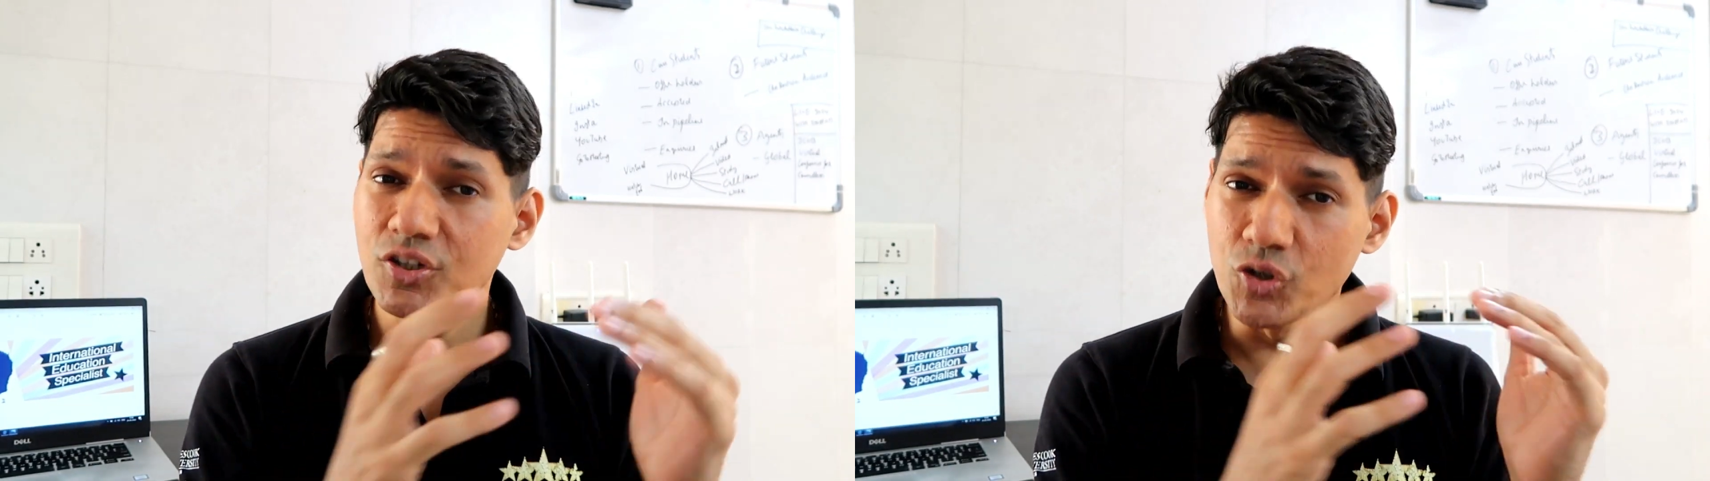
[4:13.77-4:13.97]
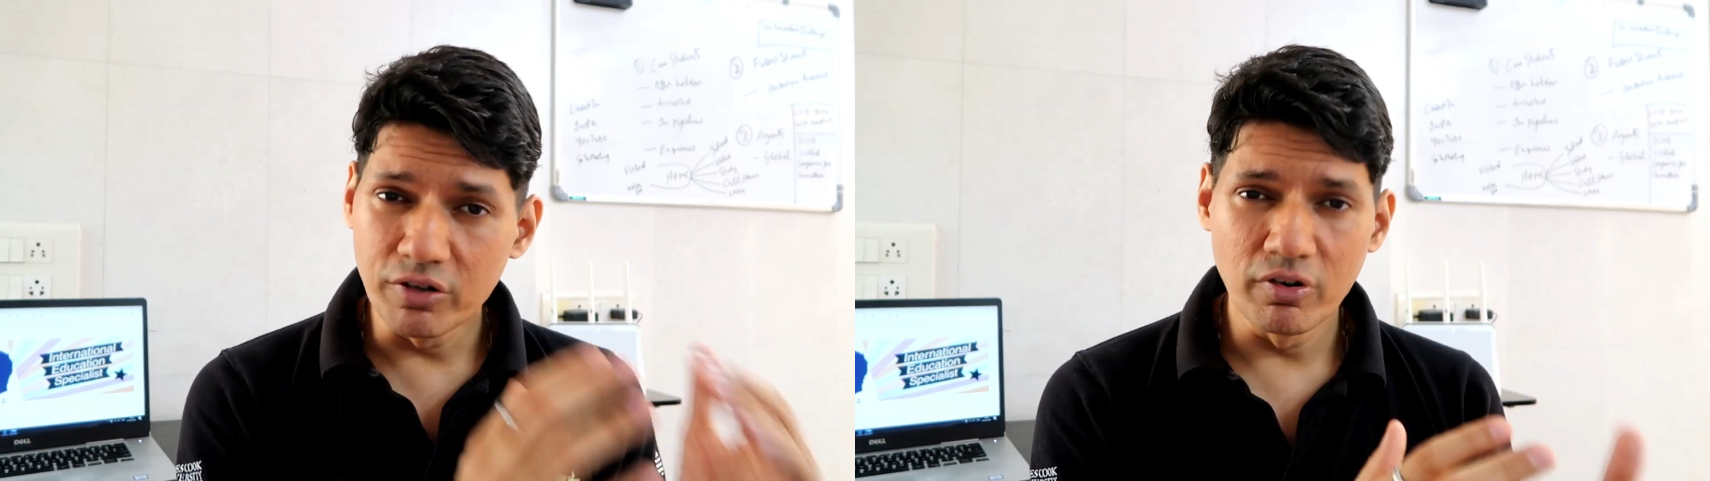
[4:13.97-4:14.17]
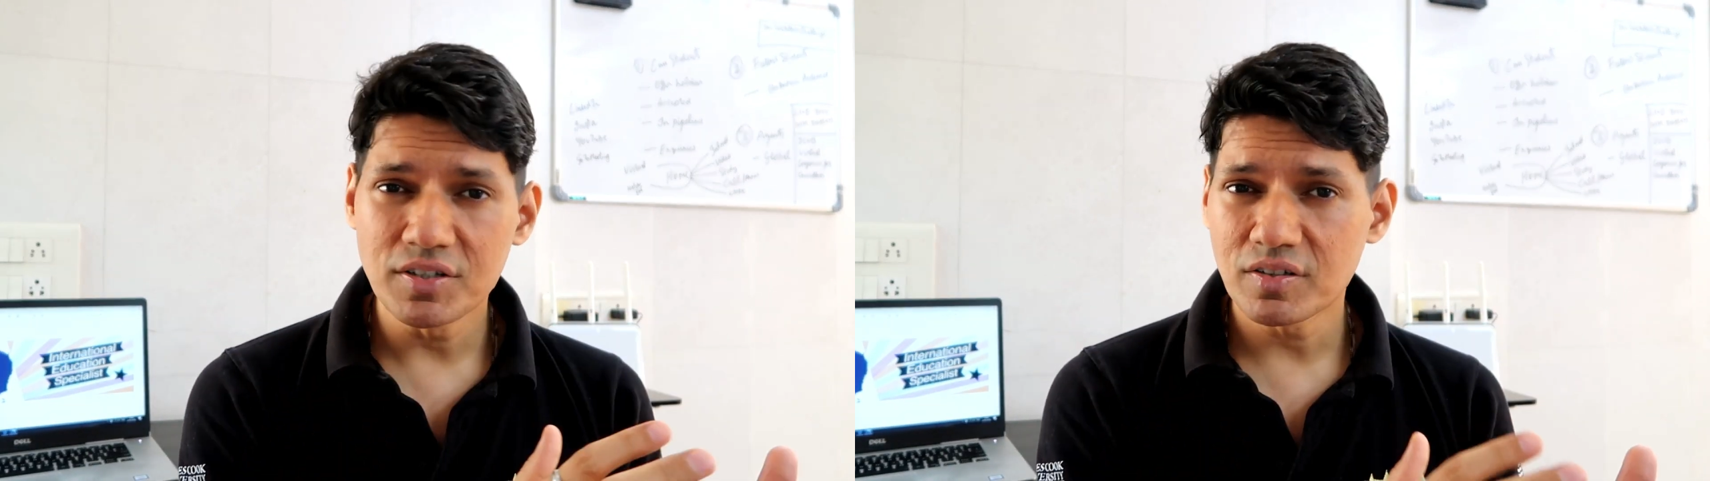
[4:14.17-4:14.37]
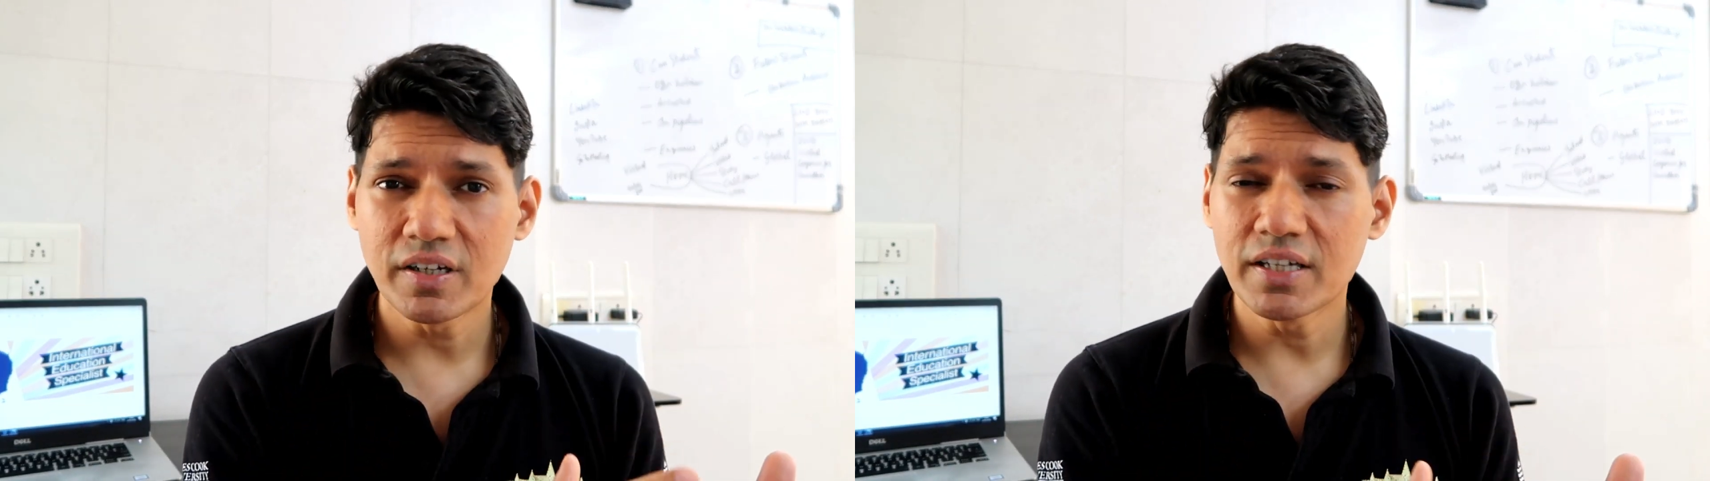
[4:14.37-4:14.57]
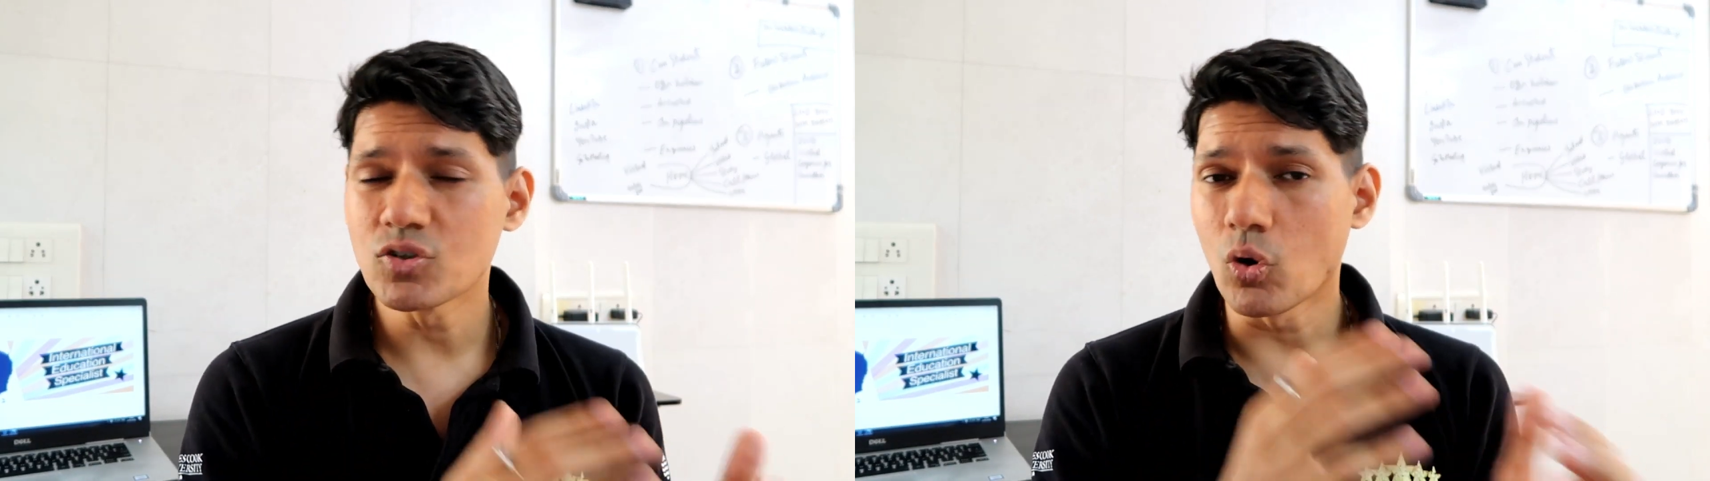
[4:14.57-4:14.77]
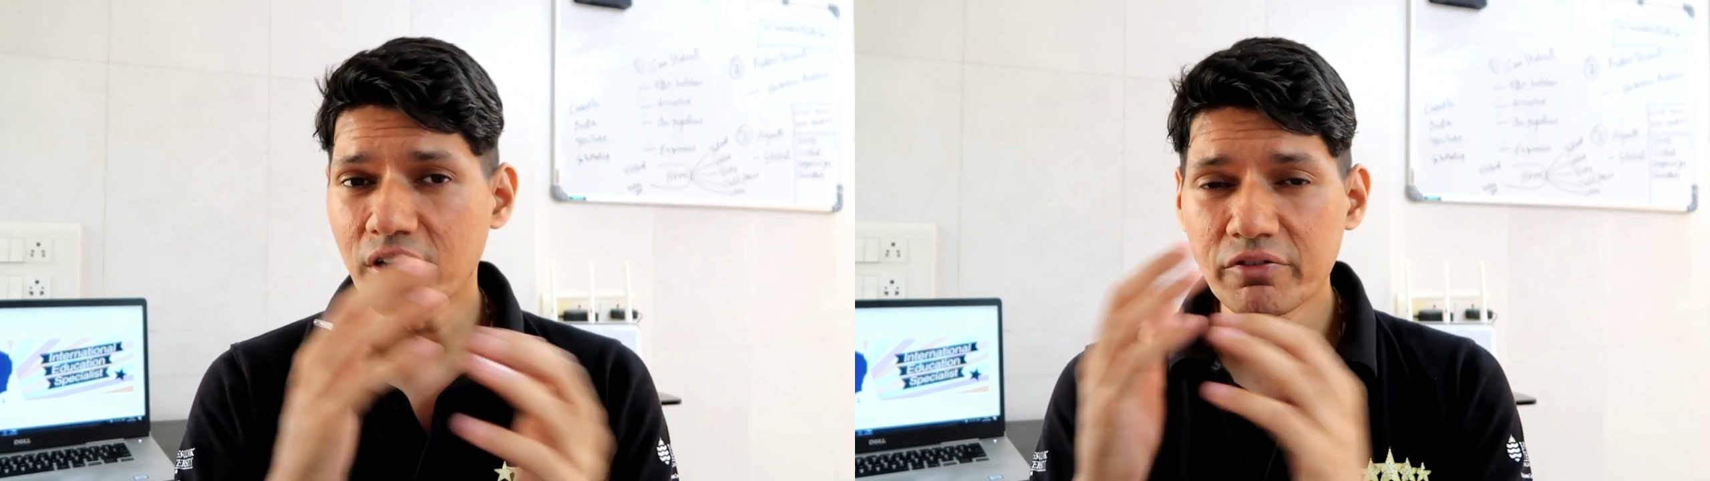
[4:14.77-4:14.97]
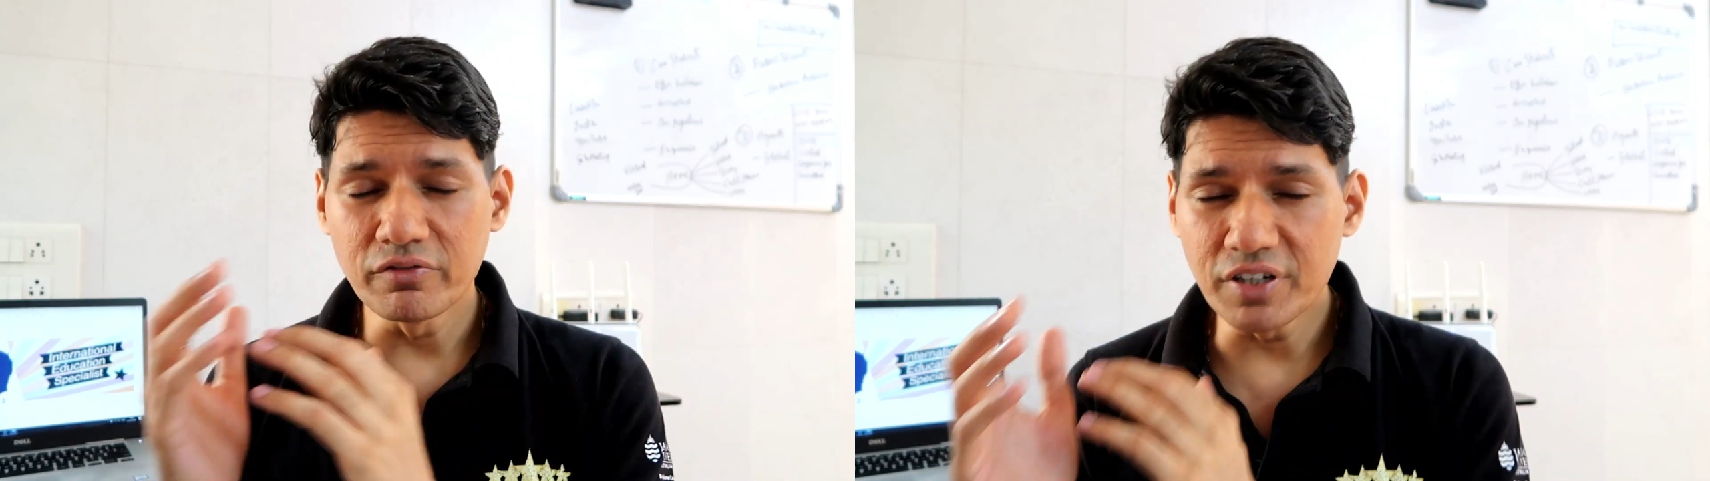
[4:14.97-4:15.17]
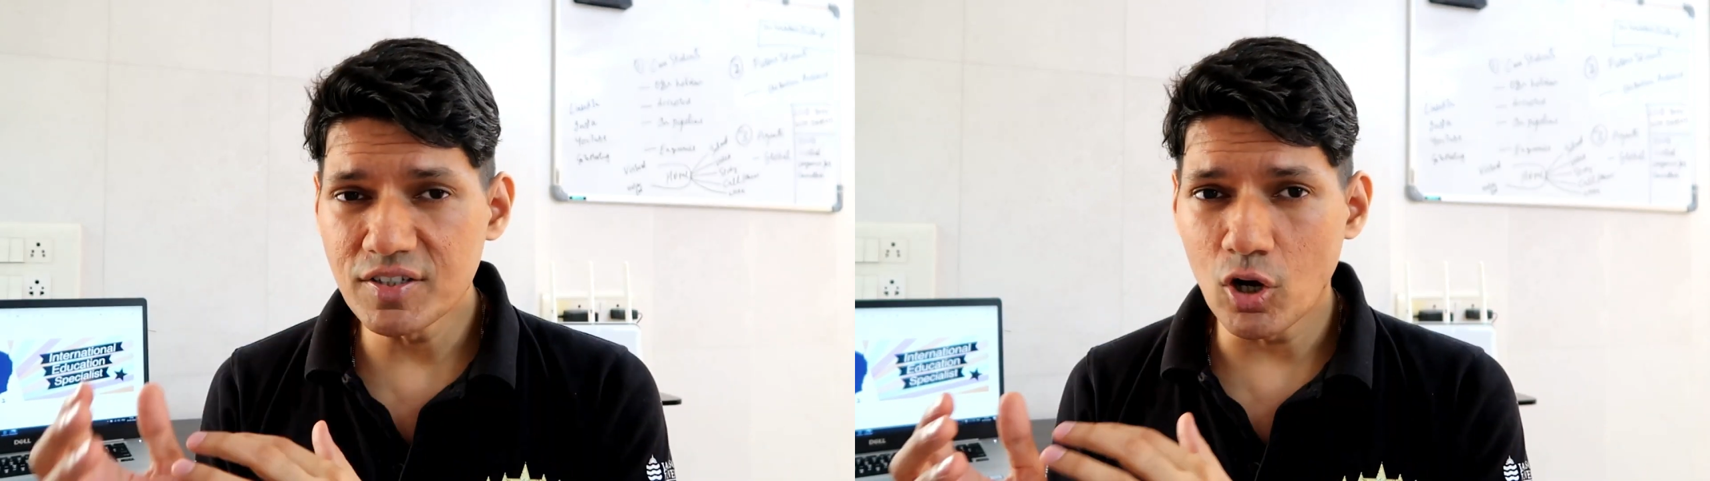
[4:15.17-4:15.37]
universities or even
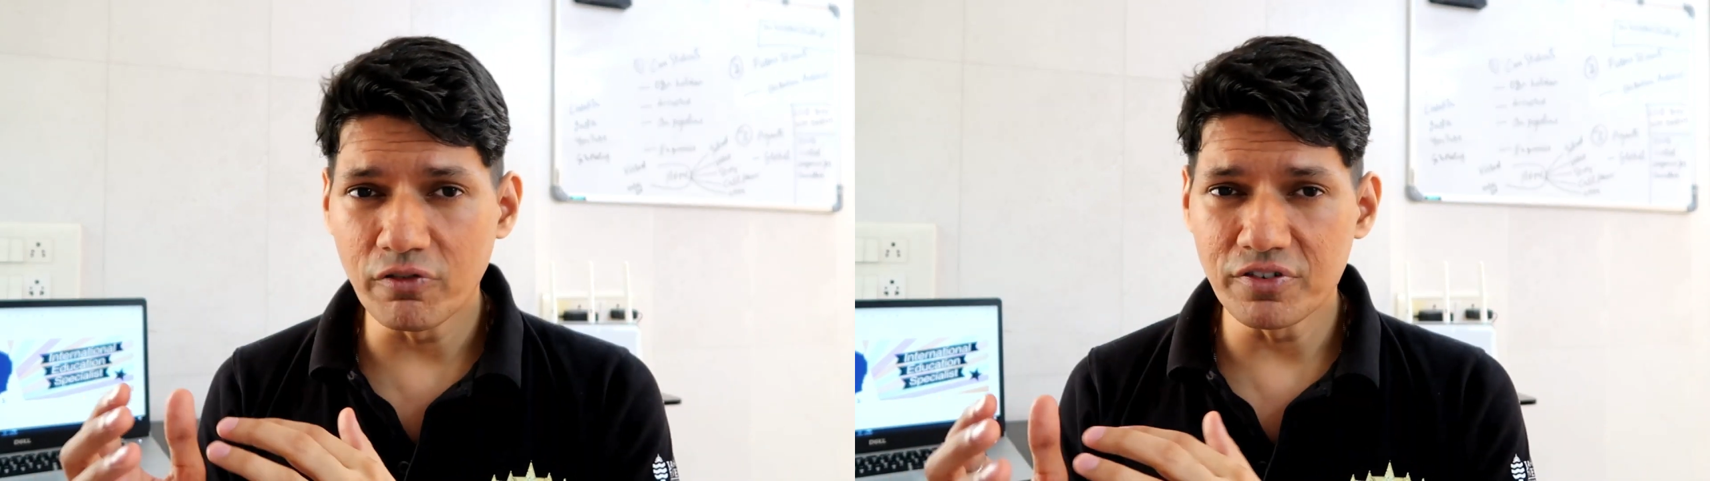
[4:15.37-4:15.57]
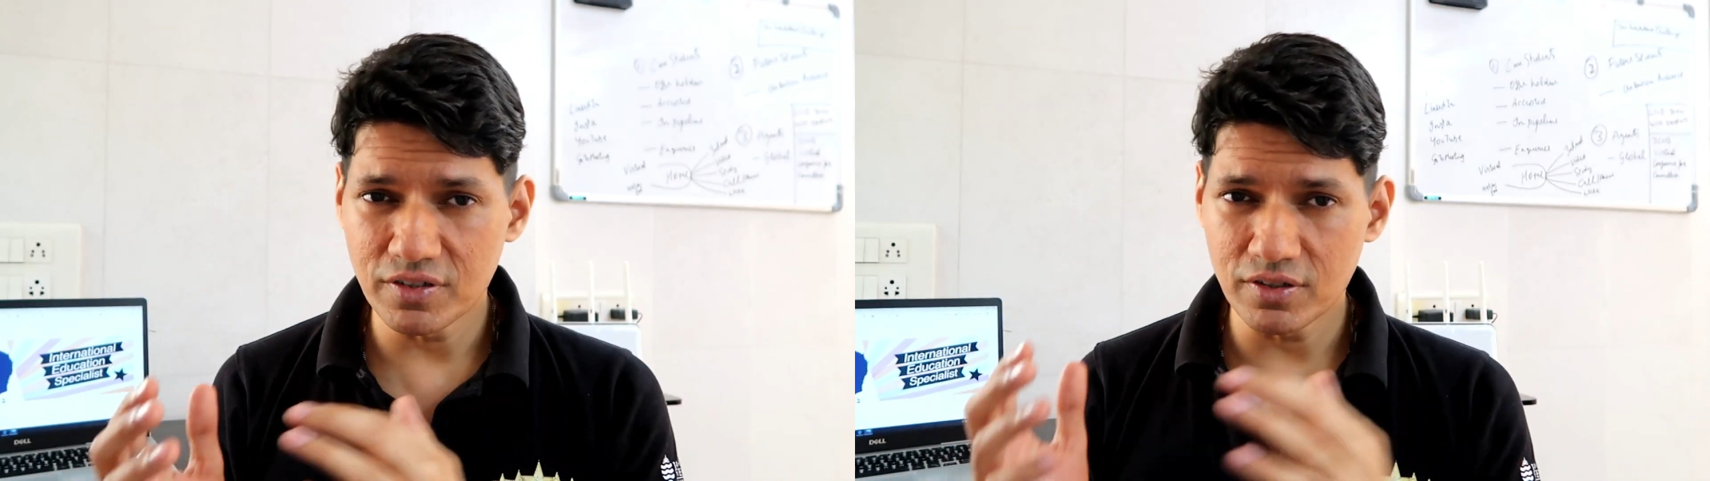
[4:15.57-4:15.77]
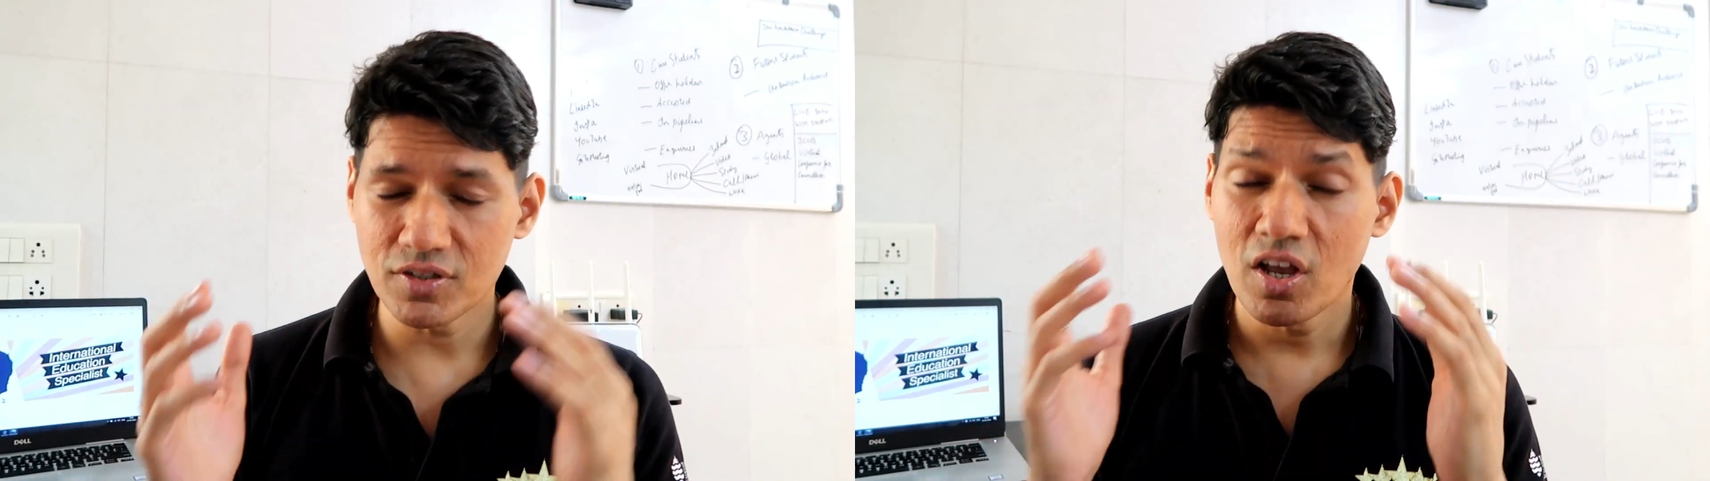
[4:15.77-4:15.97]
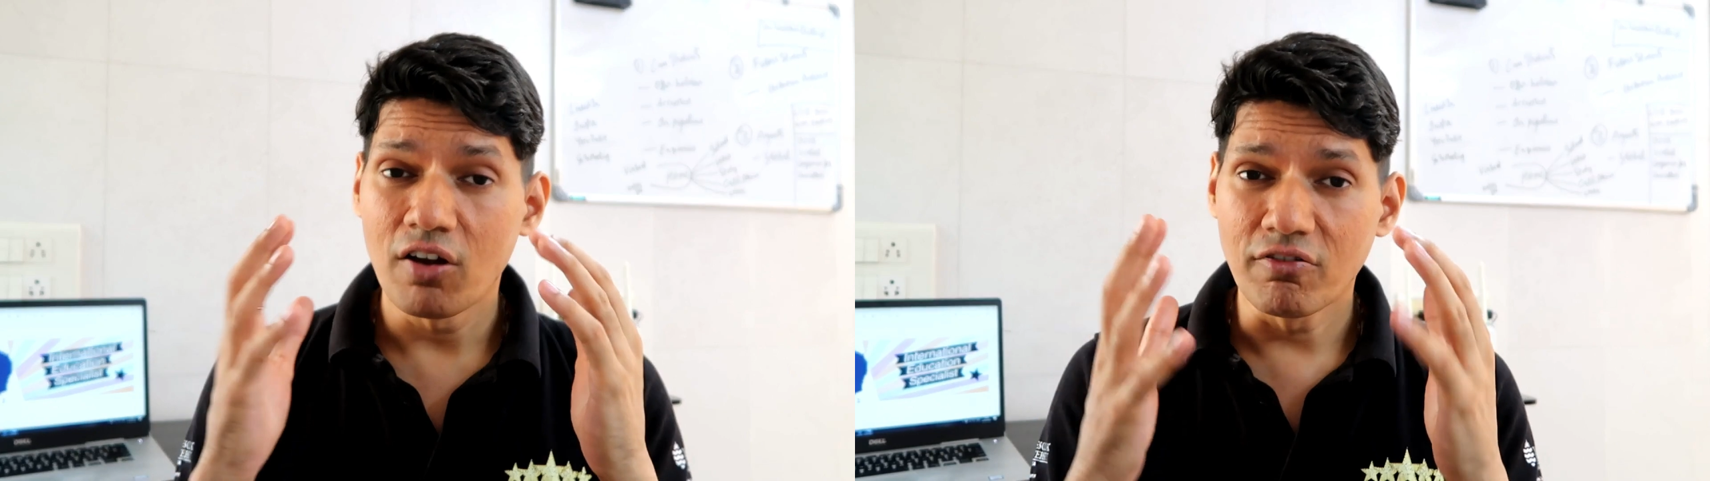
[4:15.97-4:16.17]
visa offices